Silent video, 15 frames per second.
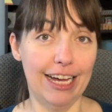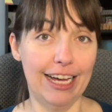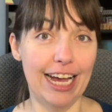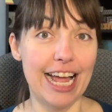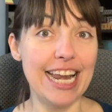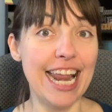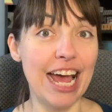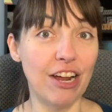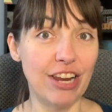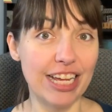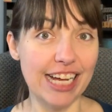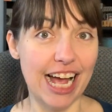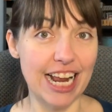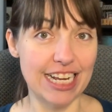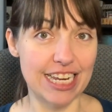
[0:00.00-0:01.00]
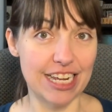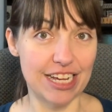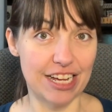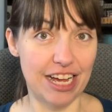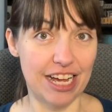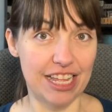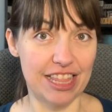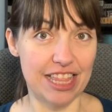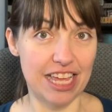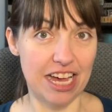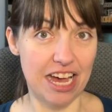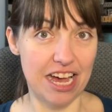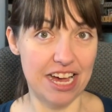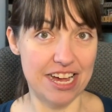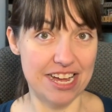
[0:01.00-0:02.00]
And now they got
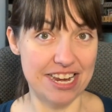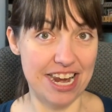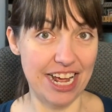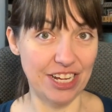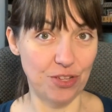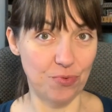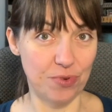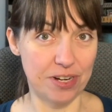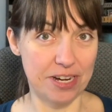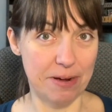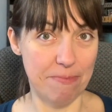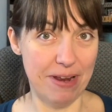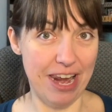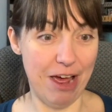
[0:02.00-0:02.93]
the uh, next one coming